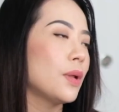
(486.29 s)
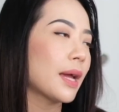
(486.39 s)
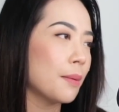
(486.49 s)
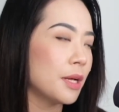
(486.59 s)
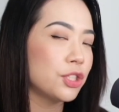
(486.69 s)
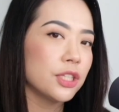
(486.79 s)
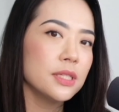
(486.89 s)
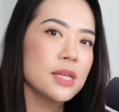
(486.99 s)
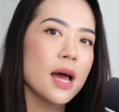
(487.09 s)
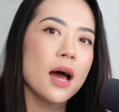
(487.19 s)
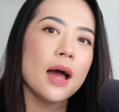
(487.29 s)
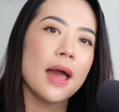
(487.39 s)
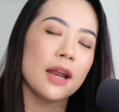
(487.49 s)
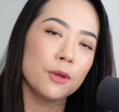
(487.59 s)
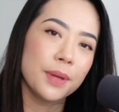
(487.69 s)
like I mentioned,
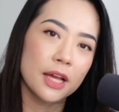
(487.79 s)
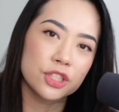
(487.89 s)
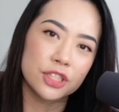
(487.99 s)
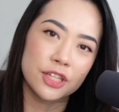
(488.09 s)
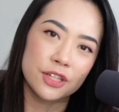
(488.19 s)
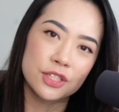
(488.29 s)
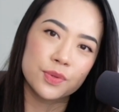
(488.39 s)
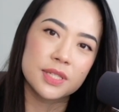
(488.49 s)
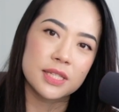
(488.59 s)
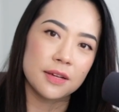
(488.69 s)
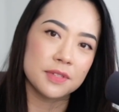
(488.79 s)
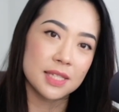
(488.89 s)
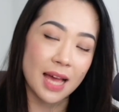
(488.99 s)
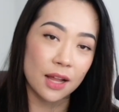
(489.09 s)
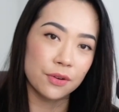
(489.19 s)
N L P engineers received
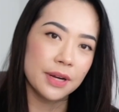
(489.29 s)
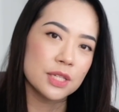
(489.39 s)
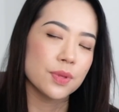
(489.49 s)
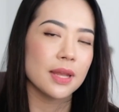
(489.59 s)
salaries with